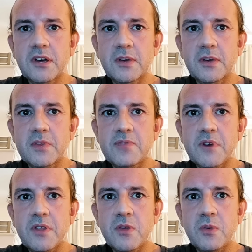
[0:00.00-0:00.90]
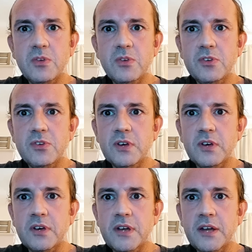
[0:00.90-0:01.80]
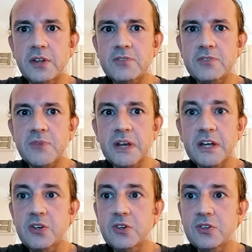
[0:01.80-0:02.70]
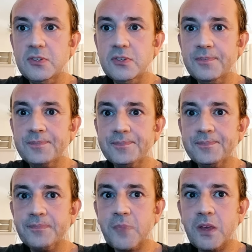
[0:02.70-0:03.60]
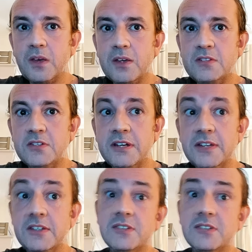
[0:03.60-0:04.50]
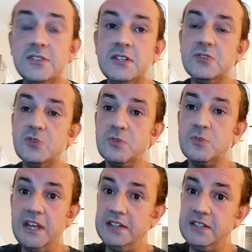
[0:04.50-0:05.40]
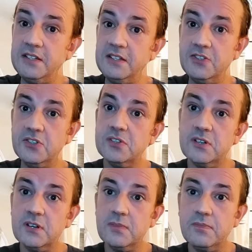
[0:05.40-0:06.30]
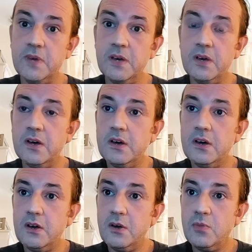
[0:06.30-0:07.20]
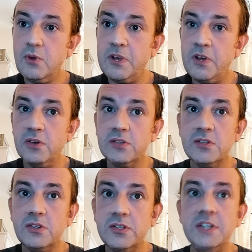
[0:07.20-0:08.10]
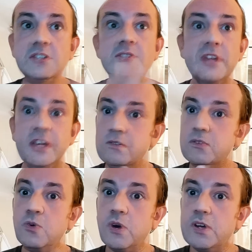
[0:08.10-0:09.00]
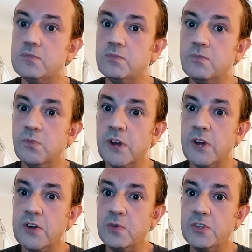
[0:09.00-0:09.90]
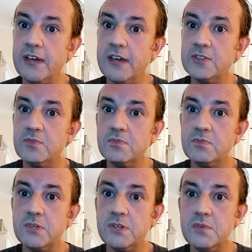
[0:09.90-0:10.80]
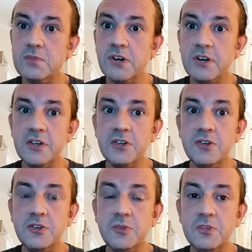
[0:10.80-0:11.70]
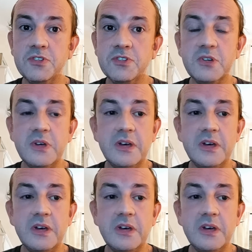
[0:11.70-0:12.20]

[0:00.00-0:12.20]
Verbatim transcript: Uh, my father was uh, an elder for many years, and uh, he still is. He's he's sort of mid eighties, um, probably not cognitively quite where he was at in prior years, but